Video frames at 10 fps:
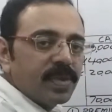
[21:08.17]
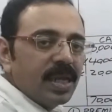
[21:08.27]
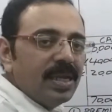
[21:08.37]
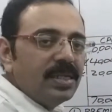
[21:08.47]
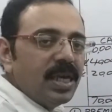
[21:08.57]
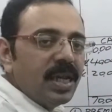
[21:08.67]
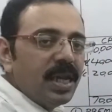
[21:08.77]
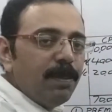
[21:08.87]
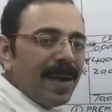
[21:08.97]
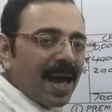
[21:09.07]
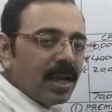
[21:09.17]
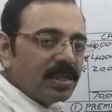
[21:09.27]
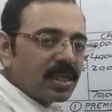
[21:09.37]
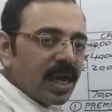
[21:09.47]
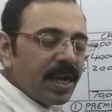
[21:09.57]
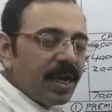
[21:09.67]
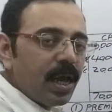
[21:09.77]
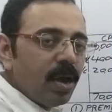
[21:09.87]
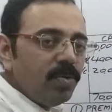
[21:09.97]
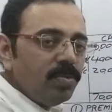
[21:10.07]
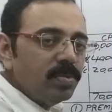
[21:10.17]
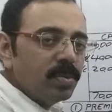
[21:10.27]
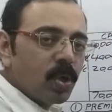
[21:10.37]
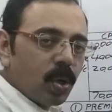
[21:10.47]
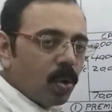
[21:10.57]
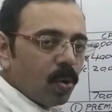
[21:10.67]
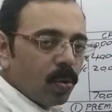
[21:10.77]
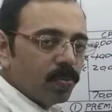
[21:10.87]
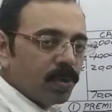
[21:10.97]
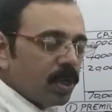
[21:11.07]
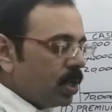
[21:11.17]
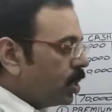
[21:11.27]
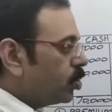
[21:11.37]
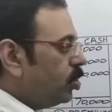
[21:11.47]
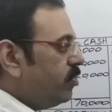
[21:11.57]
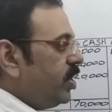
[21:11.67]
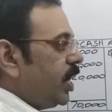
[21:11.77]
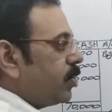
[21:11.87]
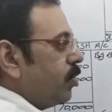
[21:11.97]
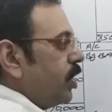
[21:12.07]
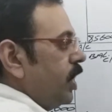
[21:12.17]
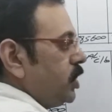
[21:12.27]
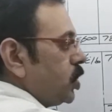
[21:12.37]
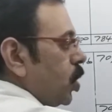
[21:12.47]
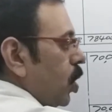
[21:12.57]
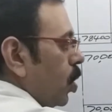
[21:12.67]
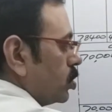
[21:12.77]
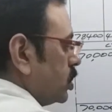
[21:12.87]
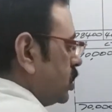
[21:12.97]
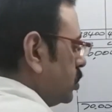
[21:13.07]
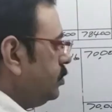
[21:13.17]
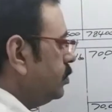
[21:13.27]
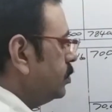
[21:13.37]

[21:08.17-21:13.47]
Is there any balance carried down? No. Goodwill account is closed.